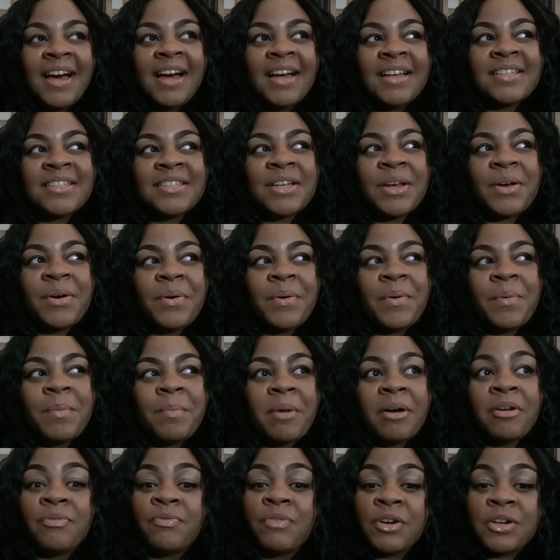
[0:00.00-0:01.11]
so
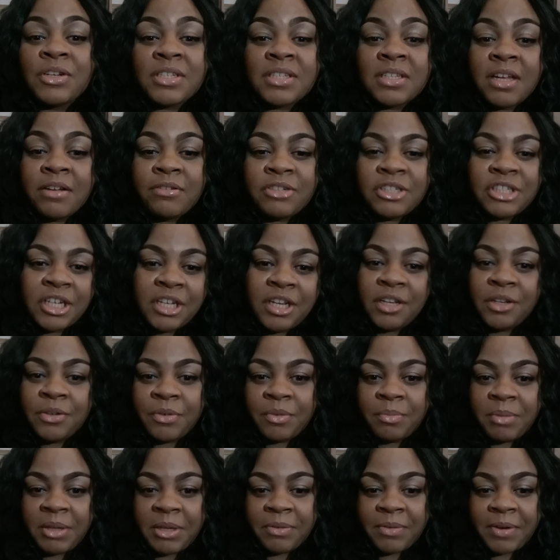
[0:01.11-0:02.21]
my first love cheated
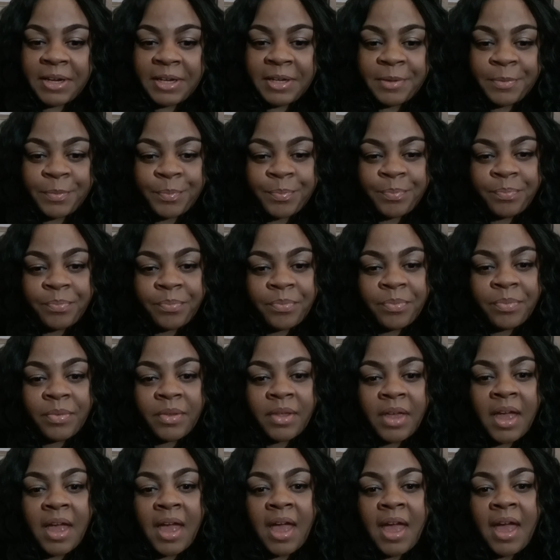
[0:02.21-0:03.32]
on me, right?
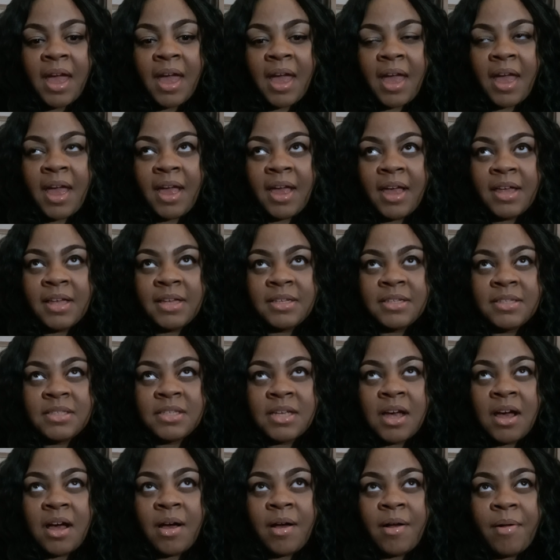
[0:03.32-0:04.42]
And,
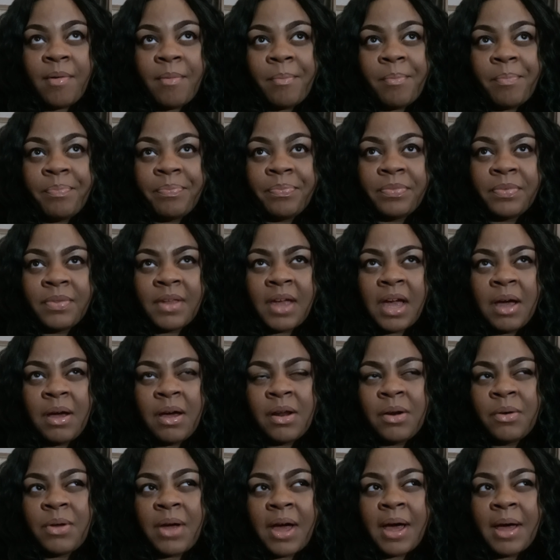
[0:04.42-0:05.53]
um, I
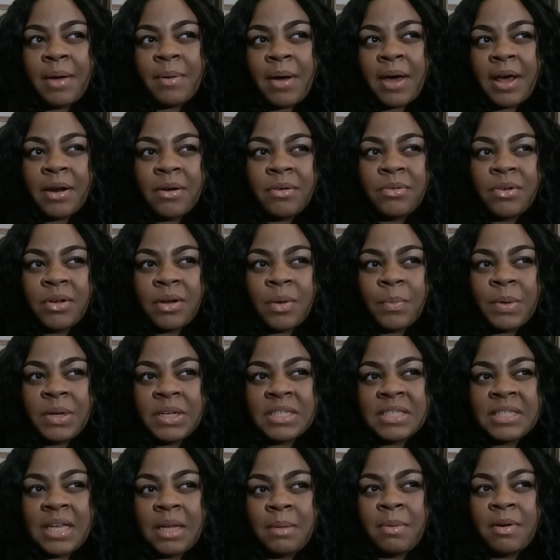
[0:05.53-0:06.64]
don't I, I don't know. I
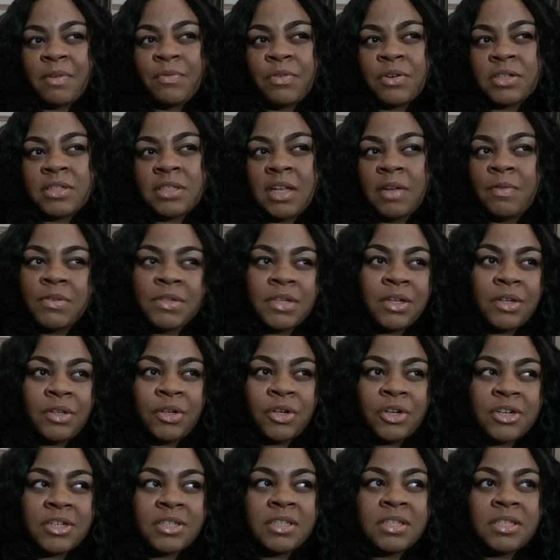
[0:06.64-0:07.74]
wouldn't say my first love was a
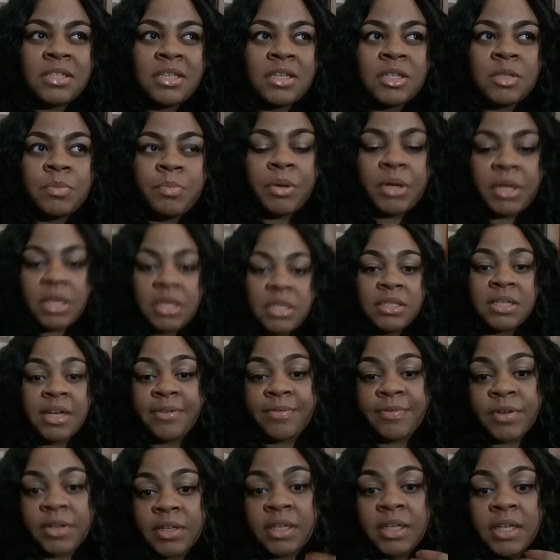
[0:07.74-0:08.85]
narcissist, but he
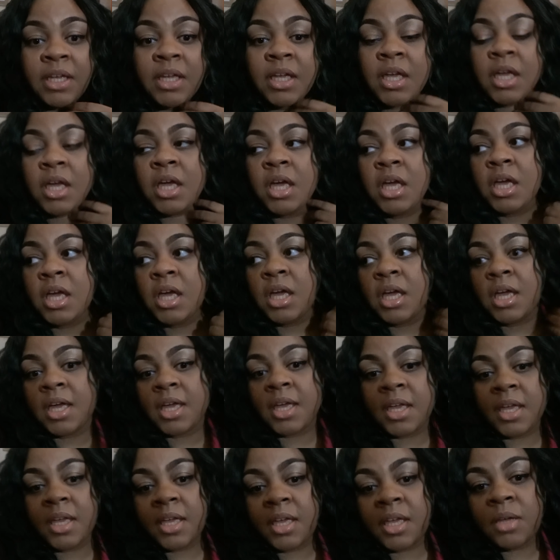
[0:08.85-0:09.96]
definitely
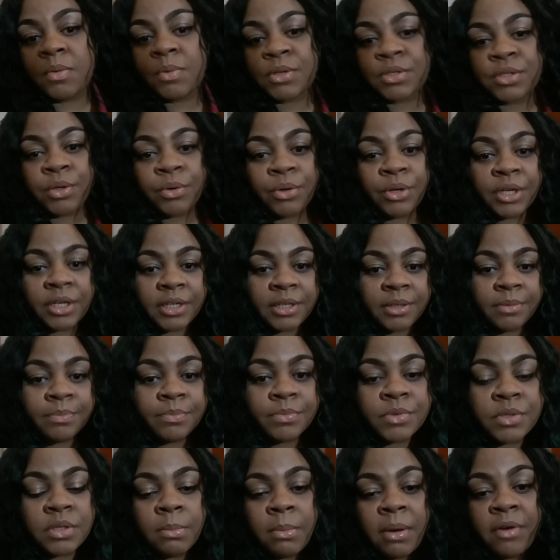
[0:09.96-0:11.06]
he he was no good.
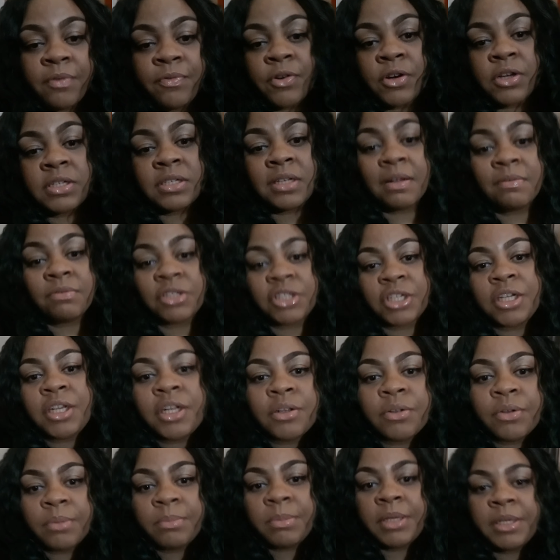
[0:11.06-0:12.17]
So my first love cheated
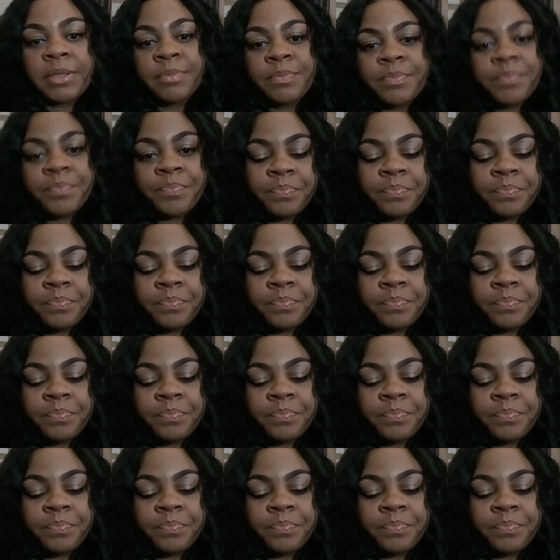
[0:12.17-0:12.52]
on me